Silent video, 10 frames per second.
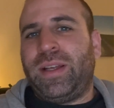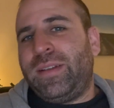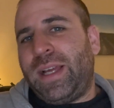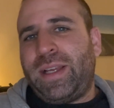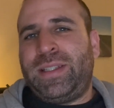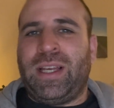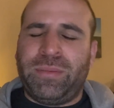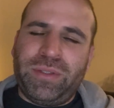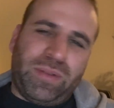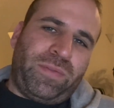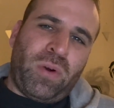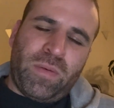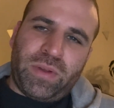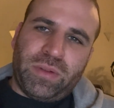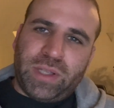And like I said, I'm going to do the full
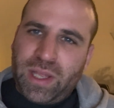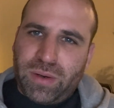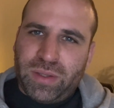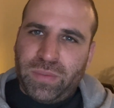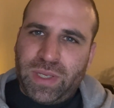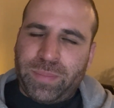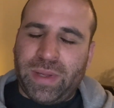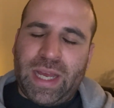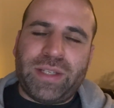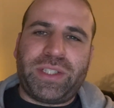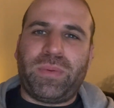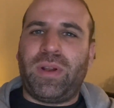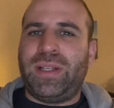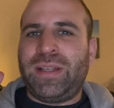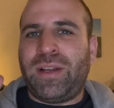review later in the week, but I just
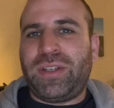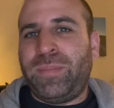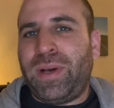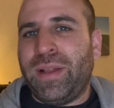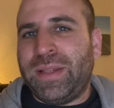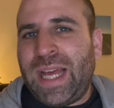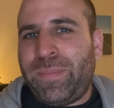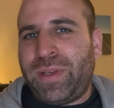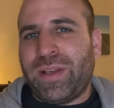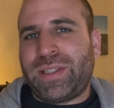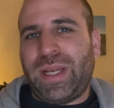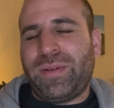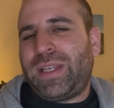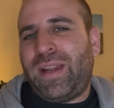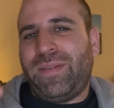want to touch upon that because that
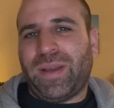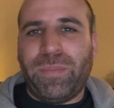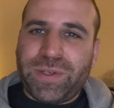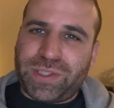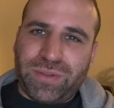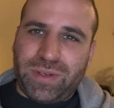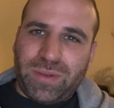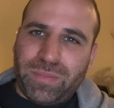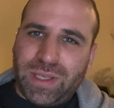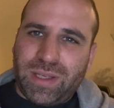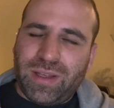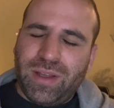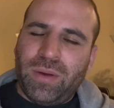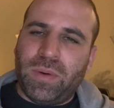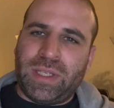was kind of like a mystery to me
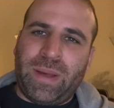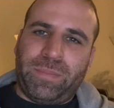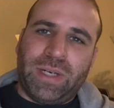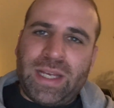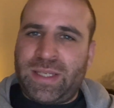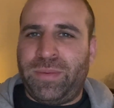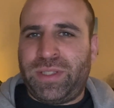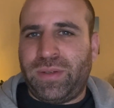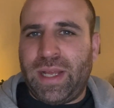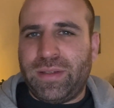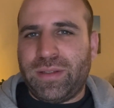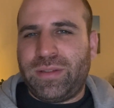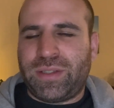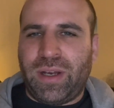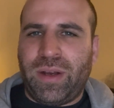when the last episode ended.
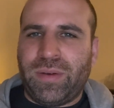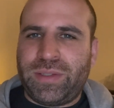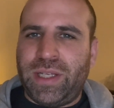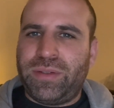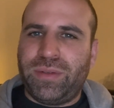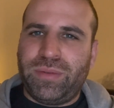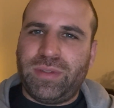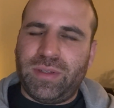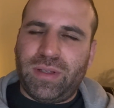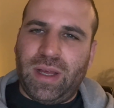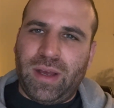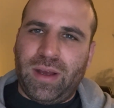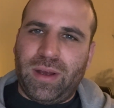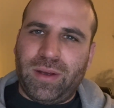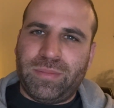So stay tuned,
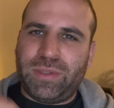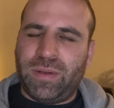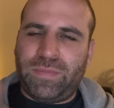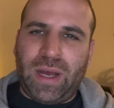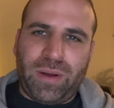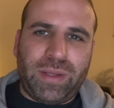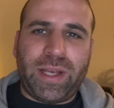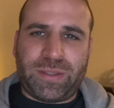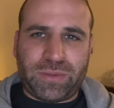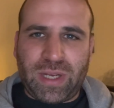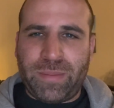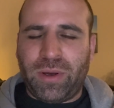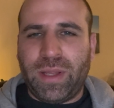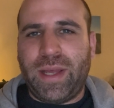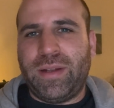follow, like, subscribe,
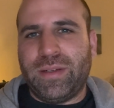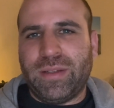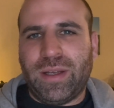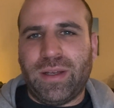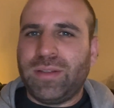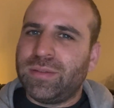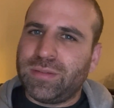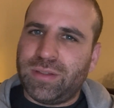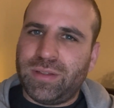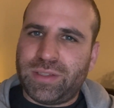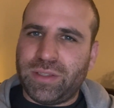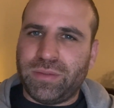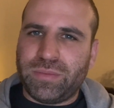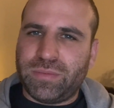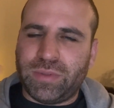all that, and see
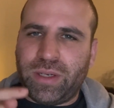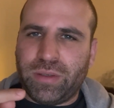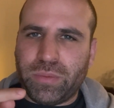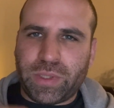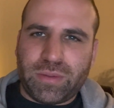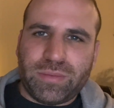you later in the week.